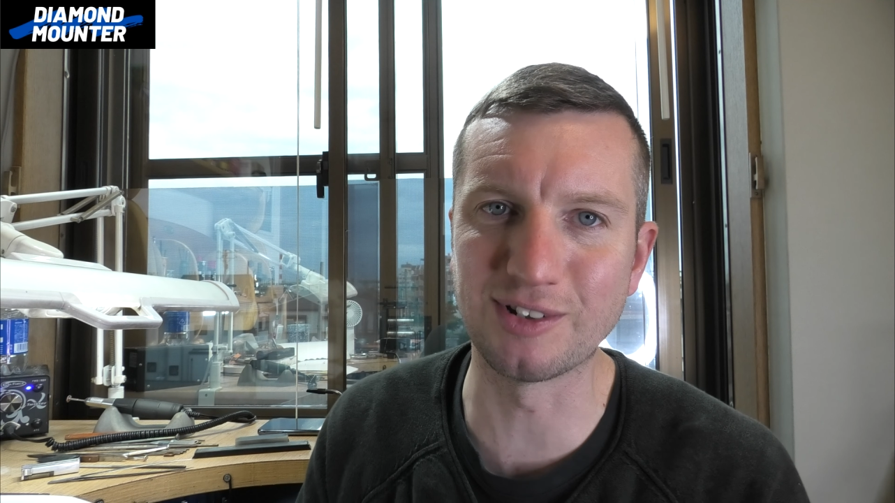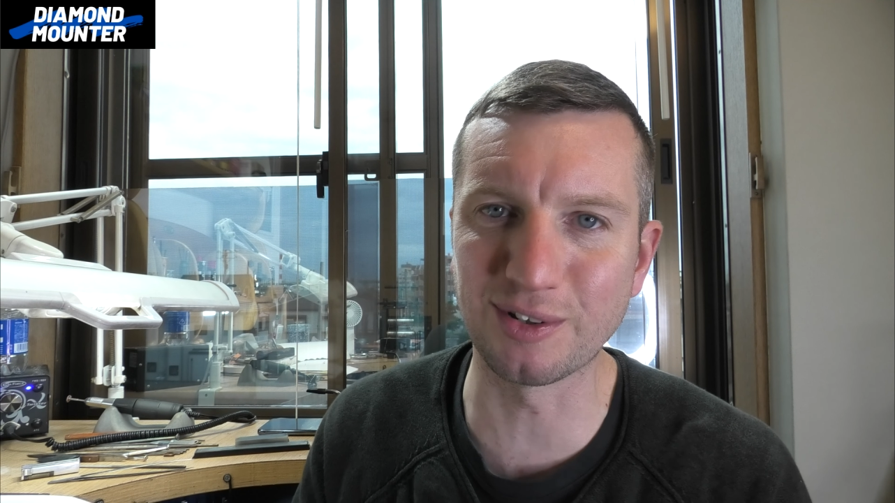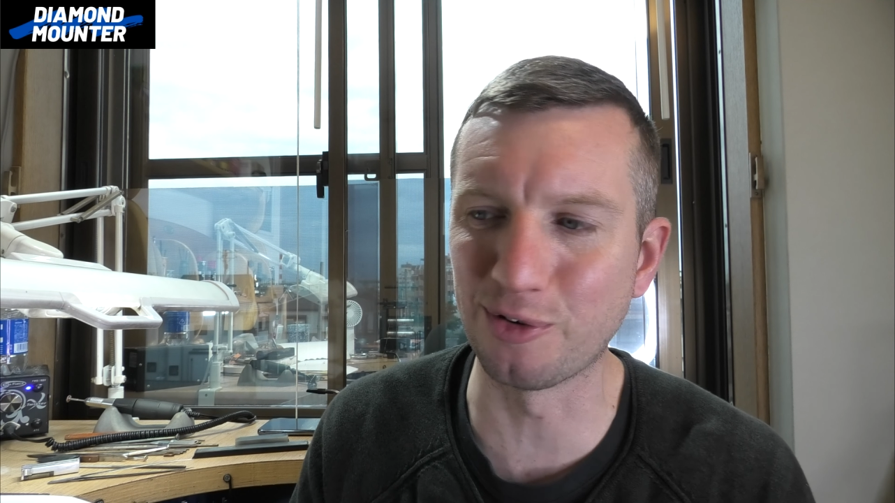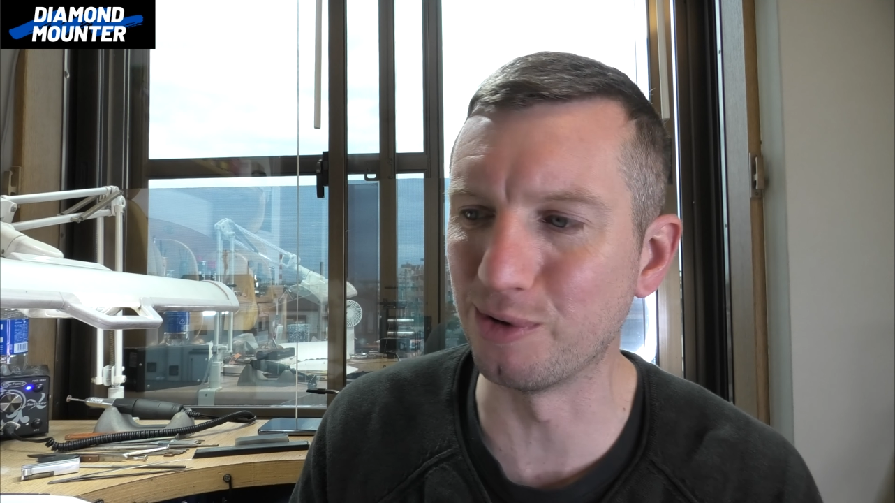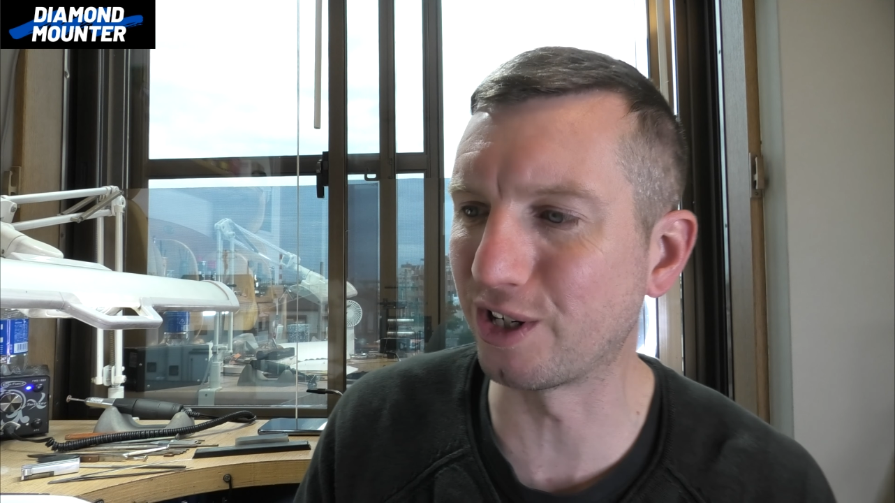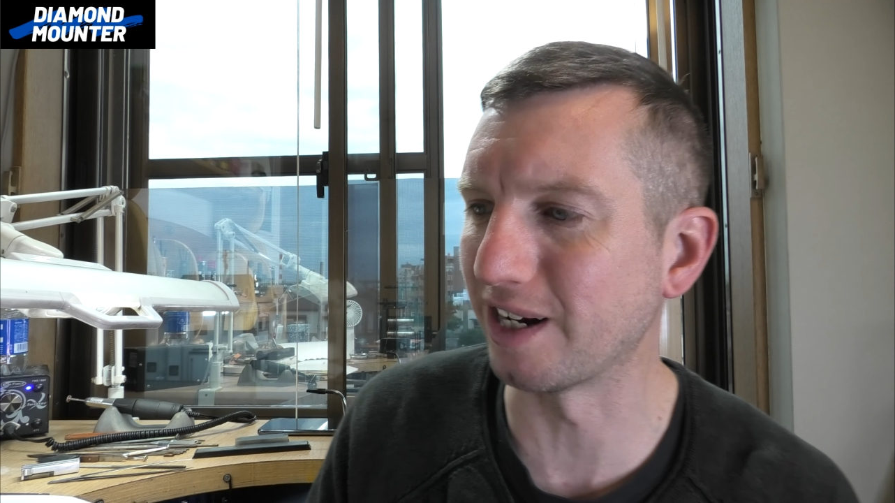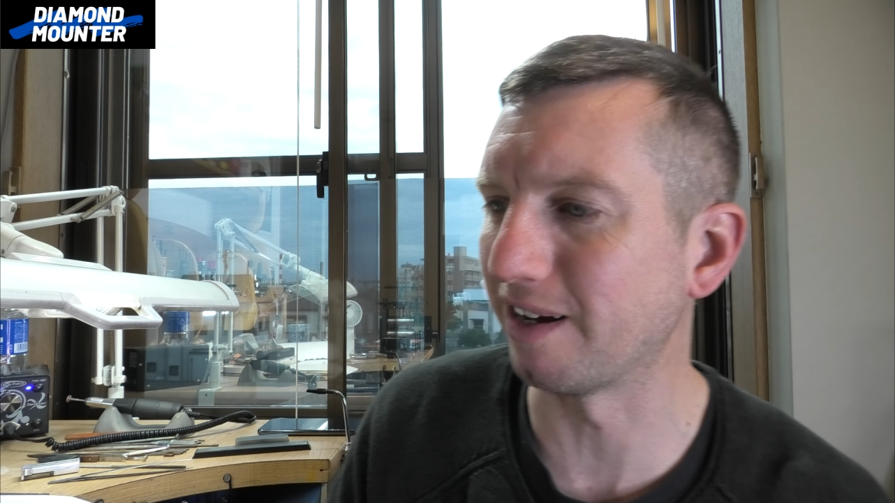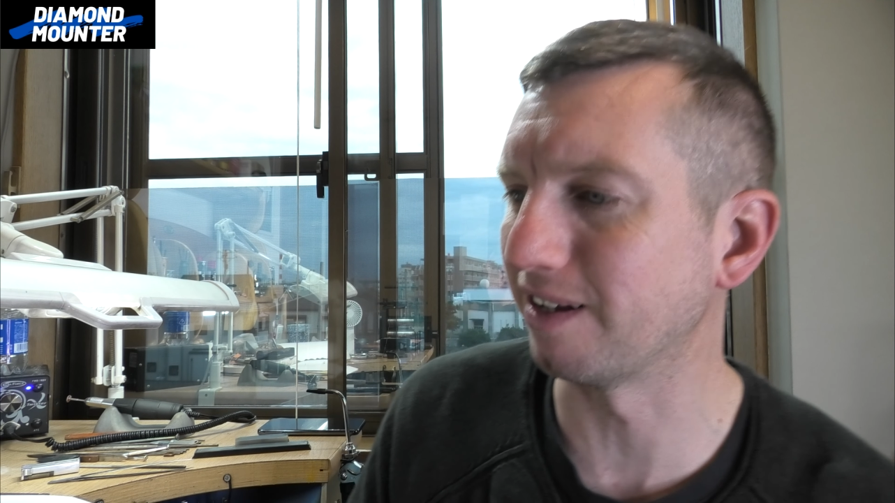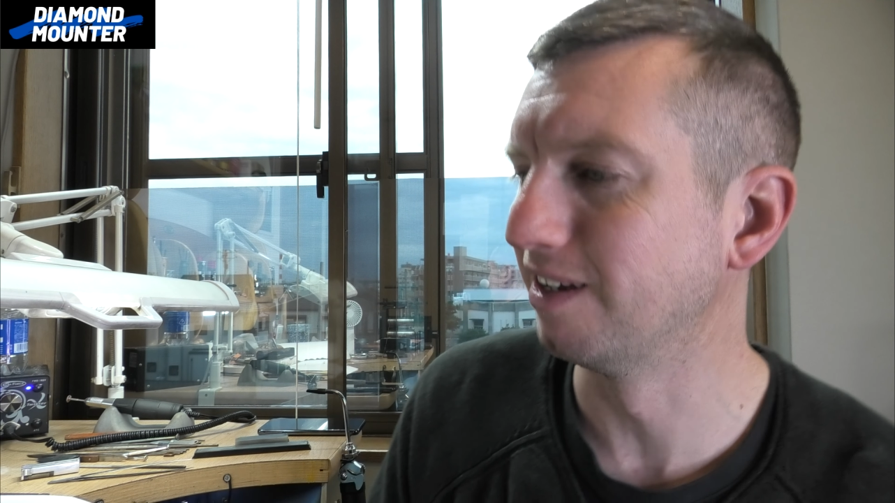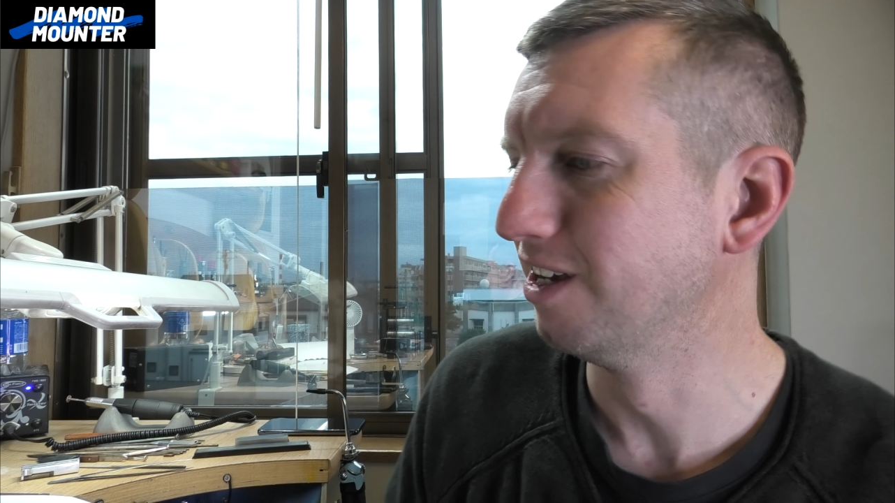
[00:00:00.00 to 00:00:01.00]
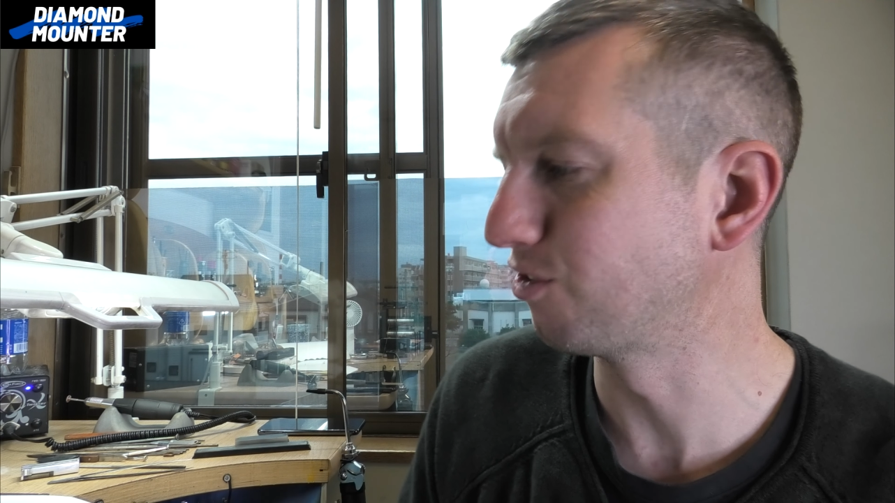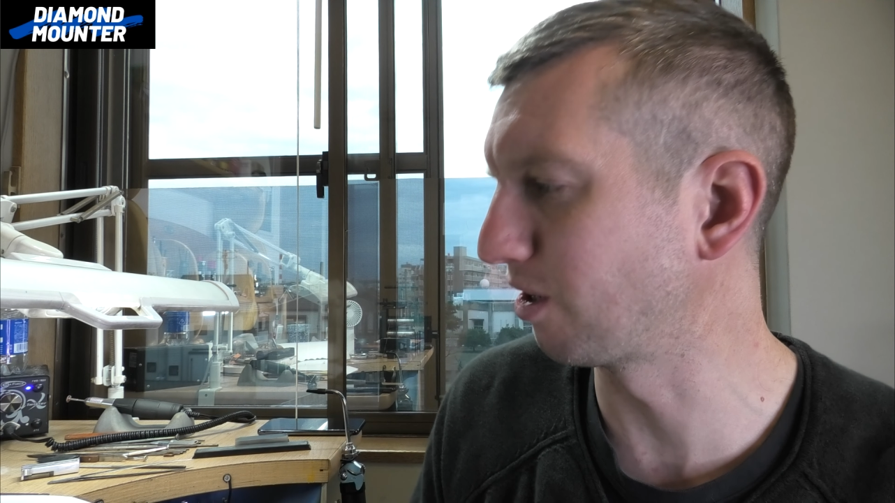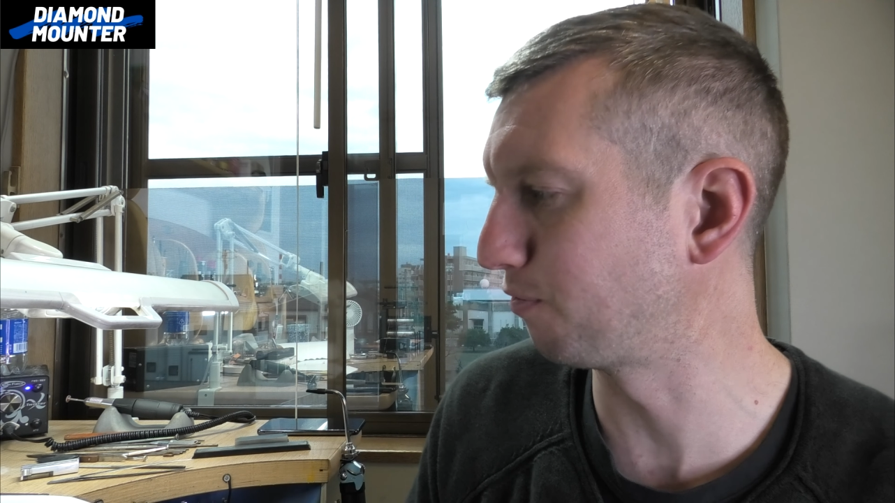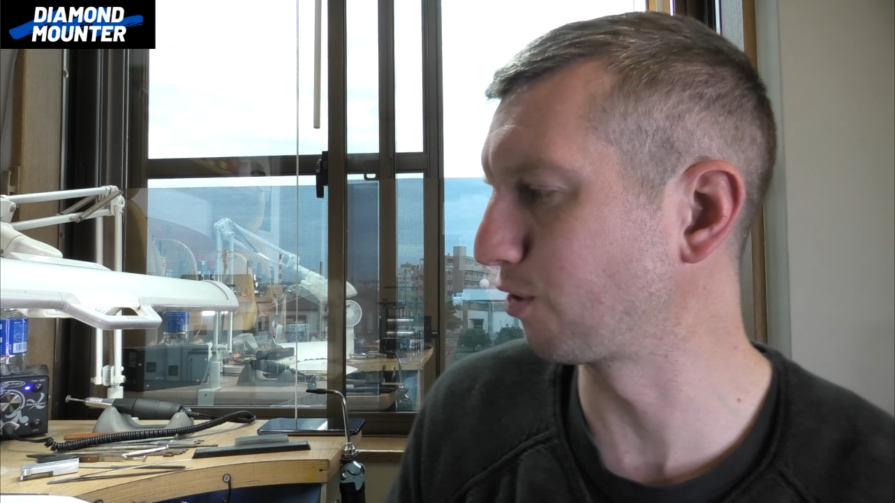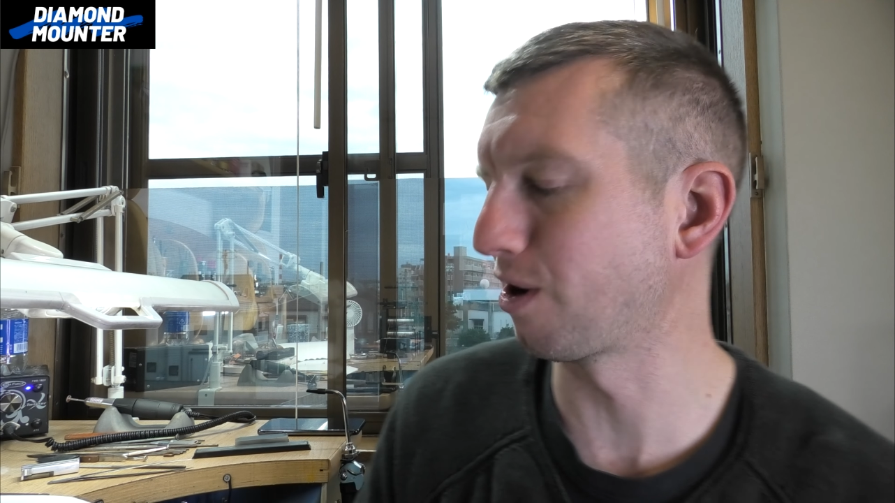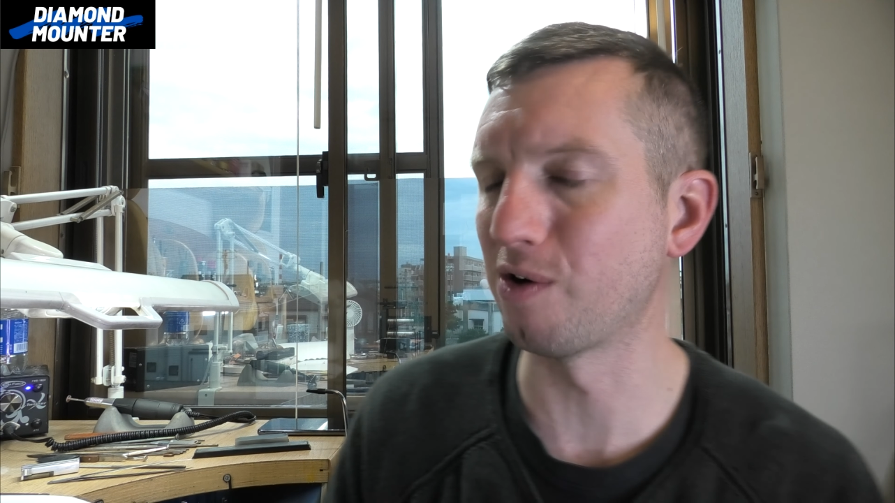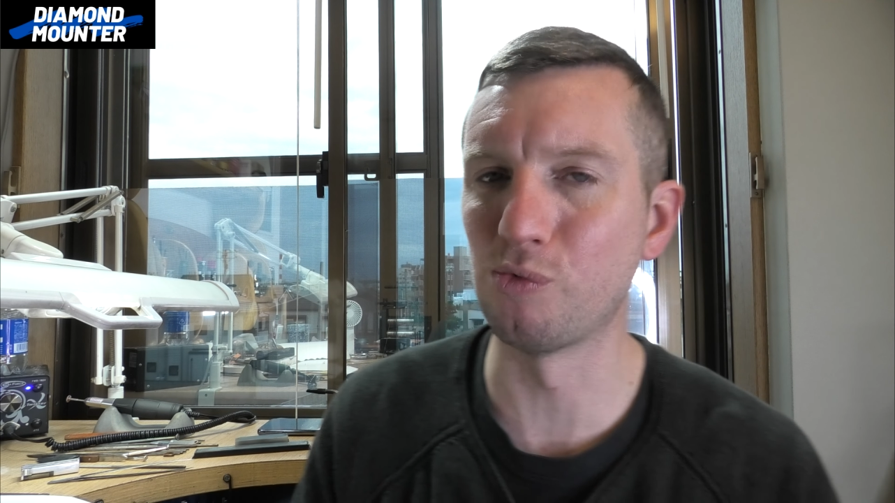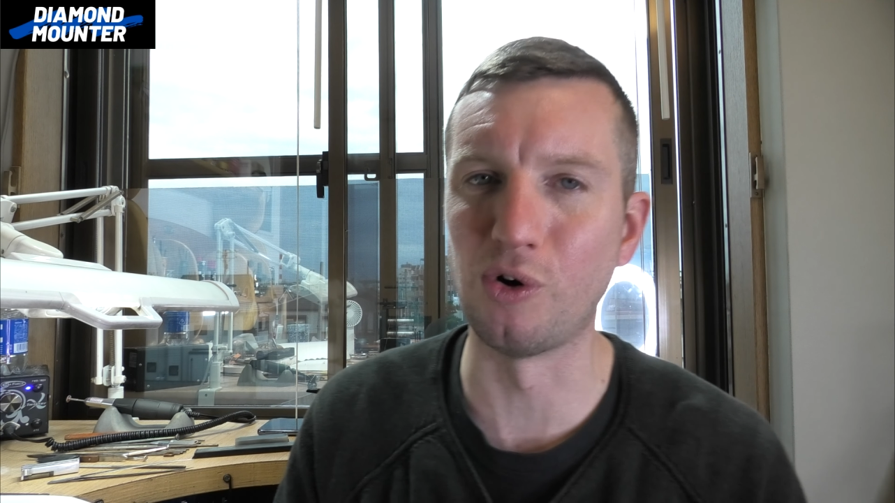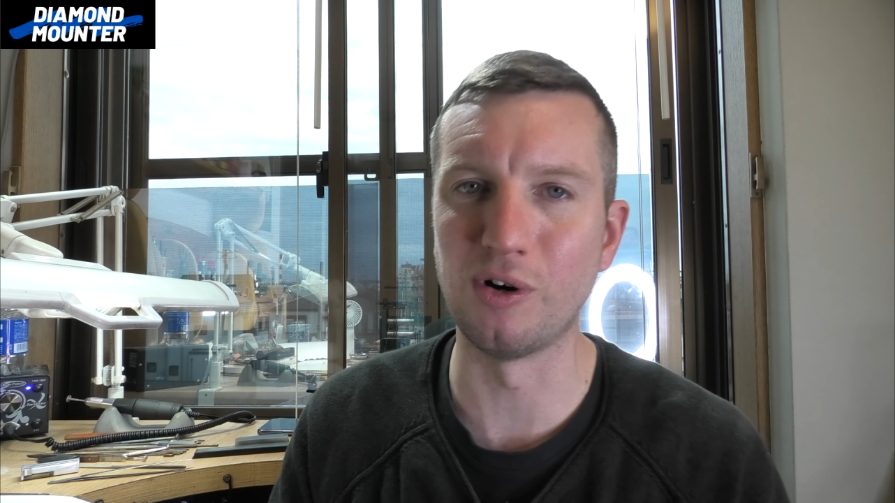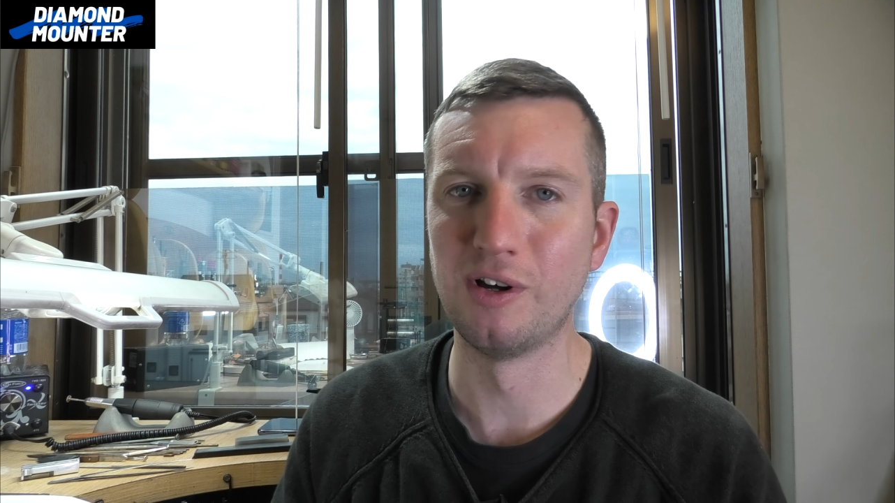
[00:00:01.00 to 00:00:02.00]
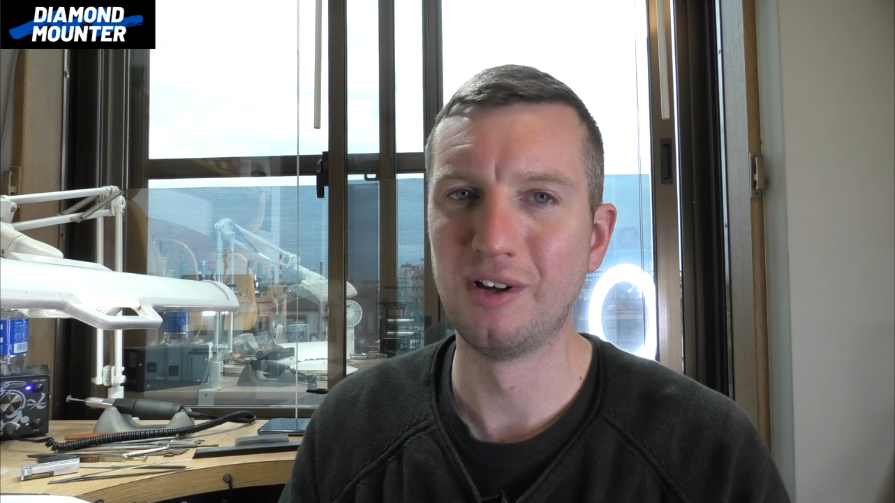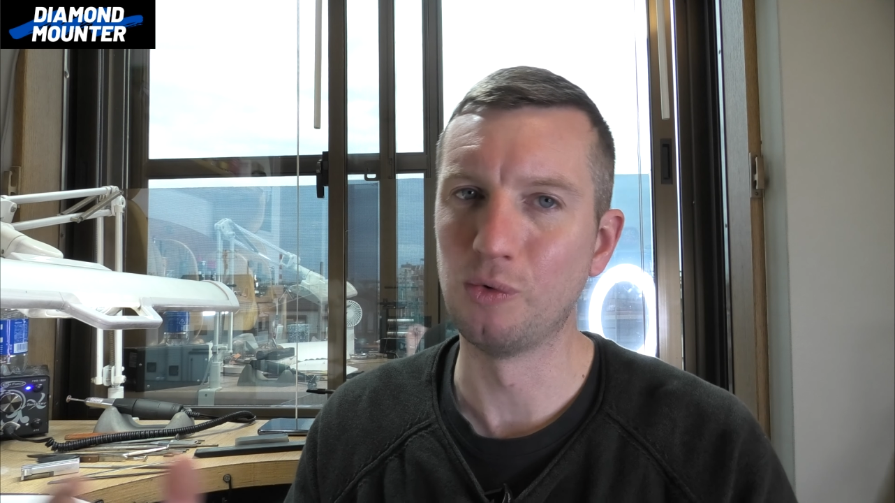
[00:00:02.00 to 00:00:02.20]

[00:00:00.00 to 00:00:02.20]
just from looking at it, trying to figure out what